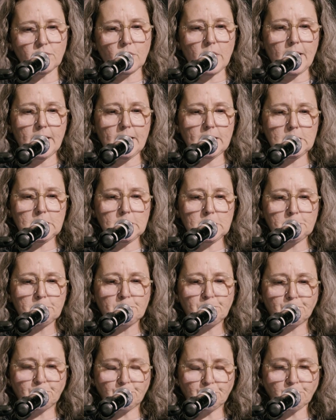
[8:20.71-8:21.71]
rights,
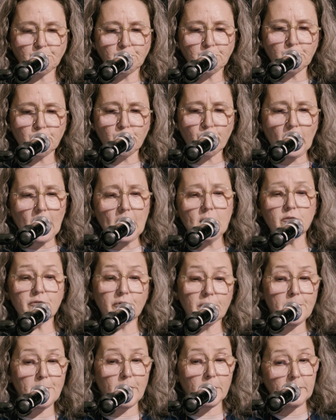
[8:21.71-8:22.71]
and
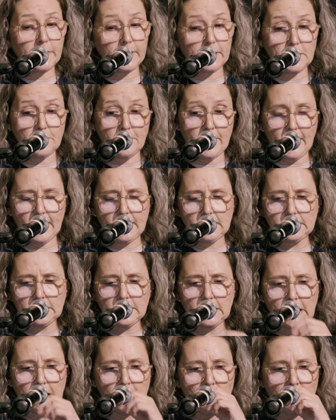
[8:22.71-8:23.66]
free public debate,